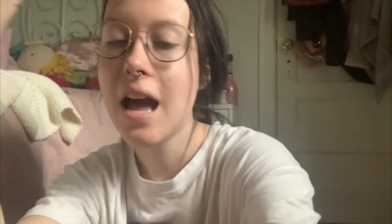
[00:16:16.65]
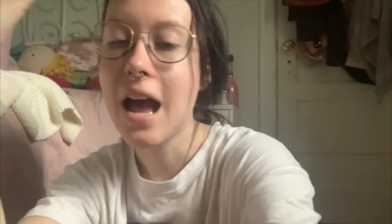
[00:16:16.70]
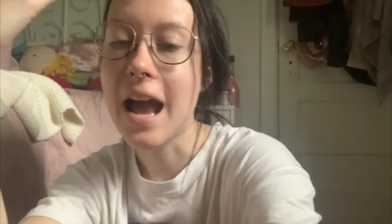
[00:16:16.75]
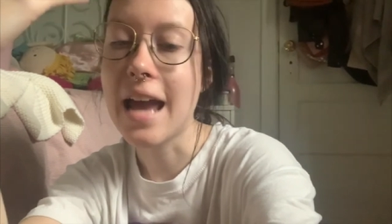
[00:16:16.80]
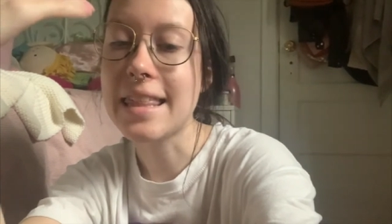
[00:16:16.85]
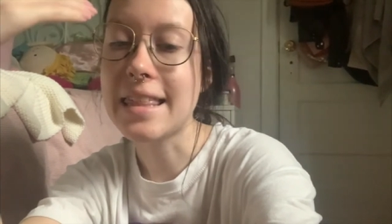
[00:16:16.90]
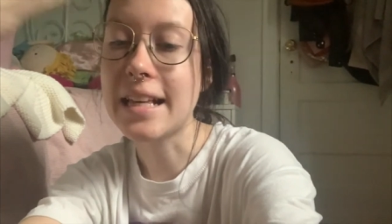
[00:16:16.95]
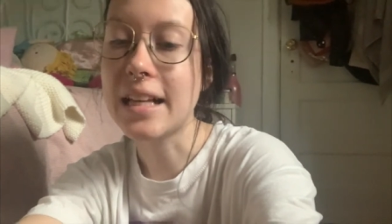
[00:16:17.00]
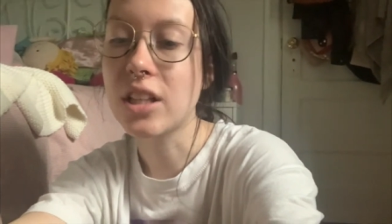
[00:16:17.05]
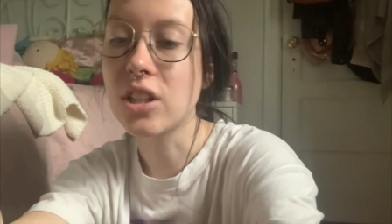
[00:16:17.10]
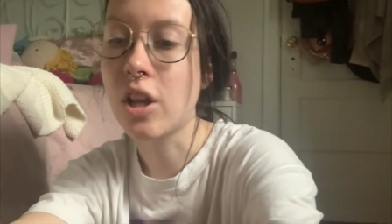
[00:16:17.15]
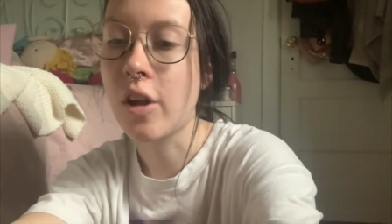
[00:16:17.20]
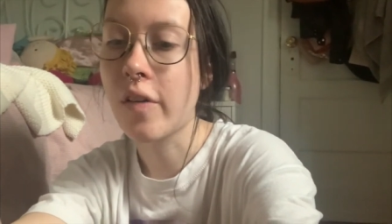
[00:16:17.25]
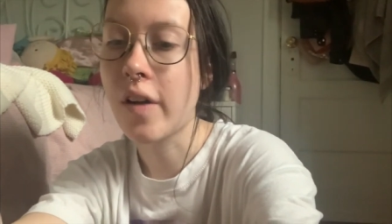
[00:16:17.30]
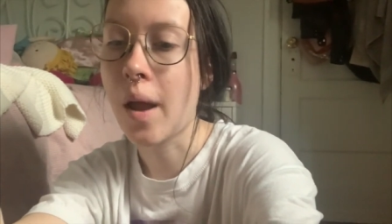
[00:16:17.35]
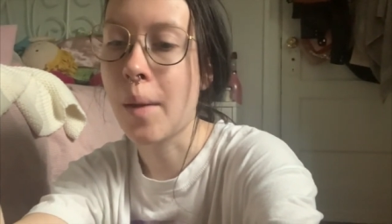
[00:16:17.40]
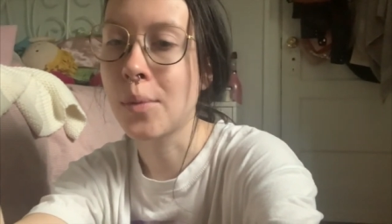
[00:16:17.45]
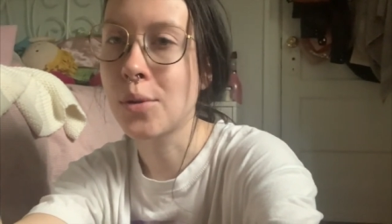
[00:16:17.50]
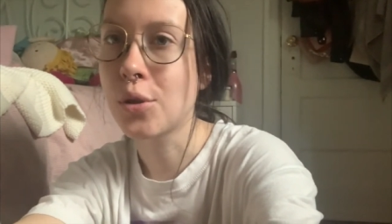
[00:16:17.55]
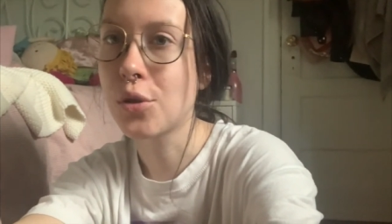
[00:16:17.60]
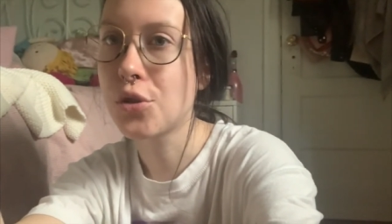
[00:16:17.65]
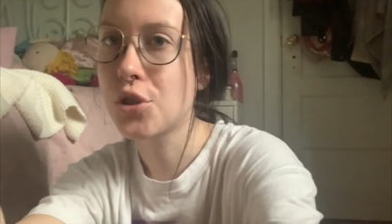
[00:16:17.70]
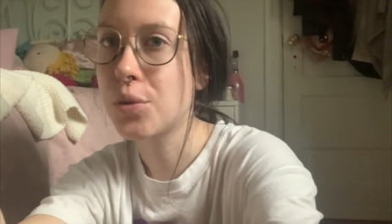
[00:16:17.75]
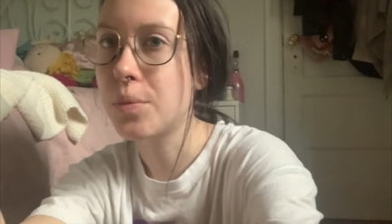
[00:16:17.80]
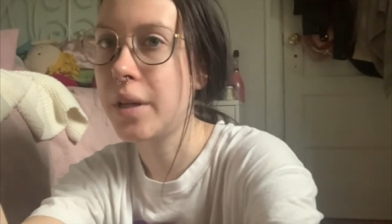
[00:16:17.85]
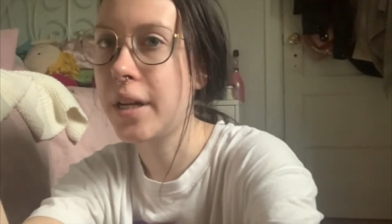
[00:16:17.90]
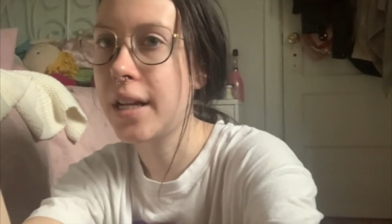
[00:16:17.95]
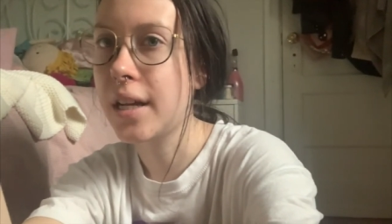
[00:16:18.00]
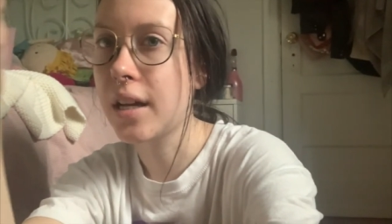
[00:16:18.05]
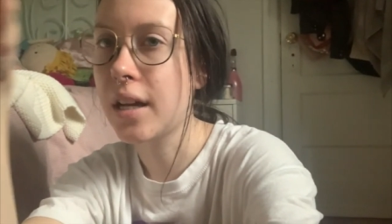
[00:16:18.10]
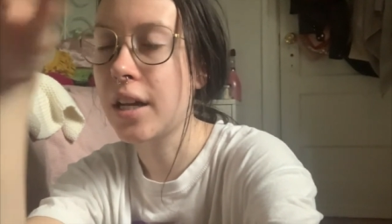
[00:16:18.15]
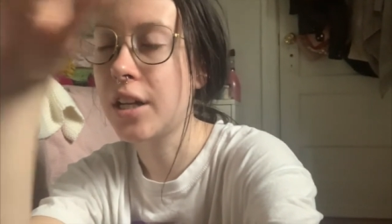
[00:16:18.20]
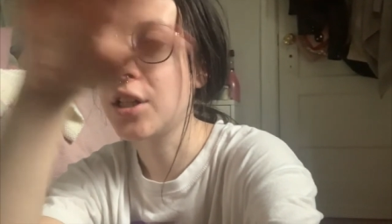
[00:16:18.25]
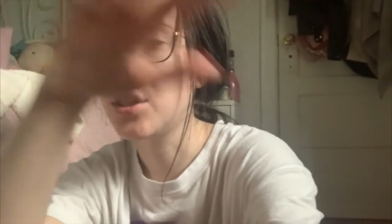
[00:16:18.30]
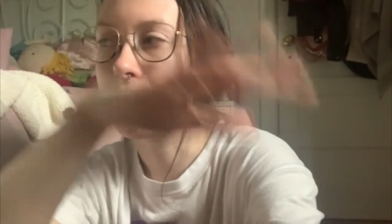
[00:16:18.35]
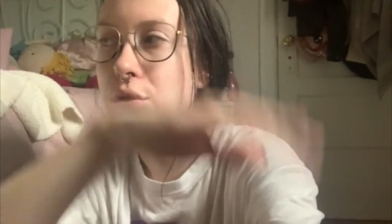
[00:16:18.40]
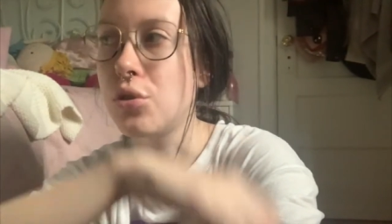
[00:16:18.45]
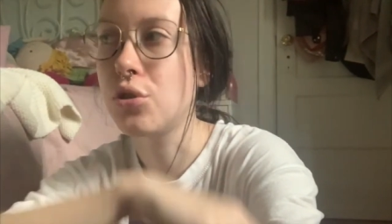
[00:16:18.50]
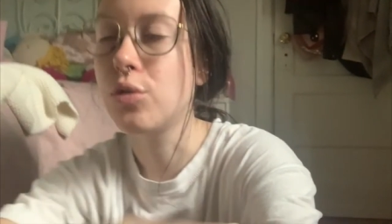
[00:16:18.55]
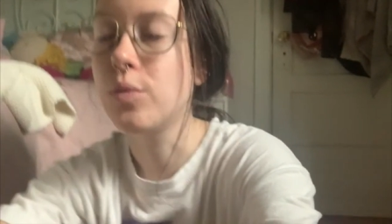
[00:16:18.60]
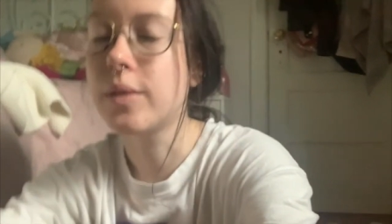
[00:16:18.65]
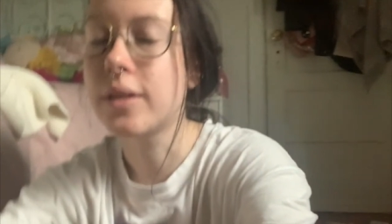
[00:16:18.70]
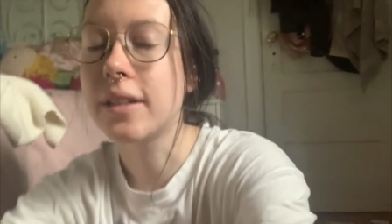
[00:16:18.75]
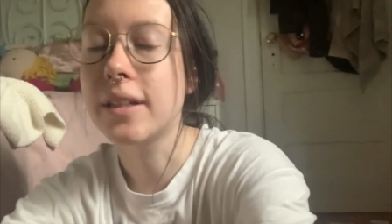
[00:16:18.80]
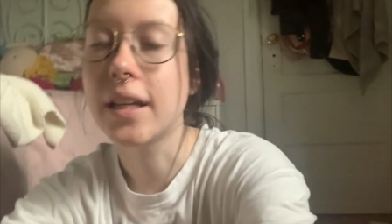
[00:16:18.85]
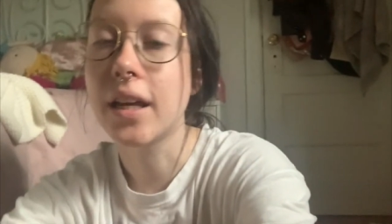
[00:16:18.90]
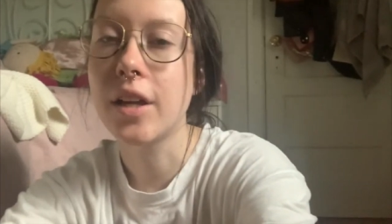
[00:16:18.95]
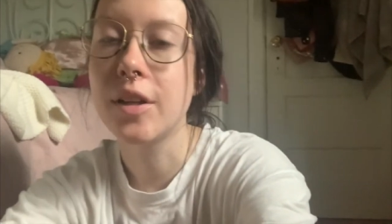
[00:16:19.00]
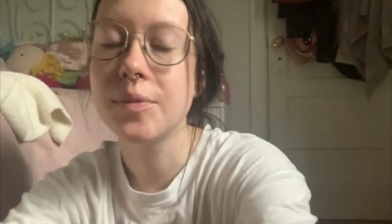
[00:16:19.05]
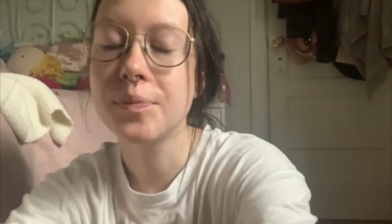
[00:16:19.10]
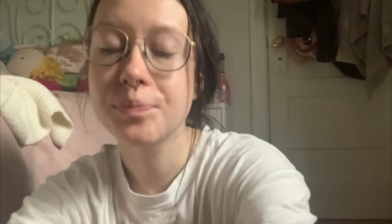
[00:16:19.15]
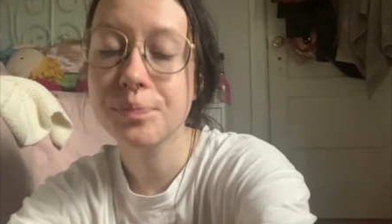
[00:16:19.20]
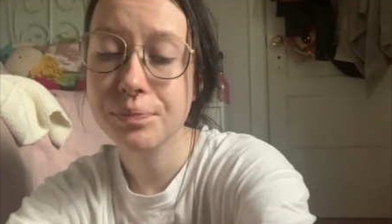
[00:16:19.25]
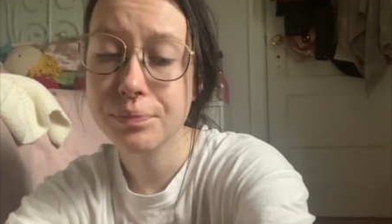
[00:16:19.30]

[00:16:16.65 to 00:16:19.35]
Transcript: I think a lot of times social media and YouTube can get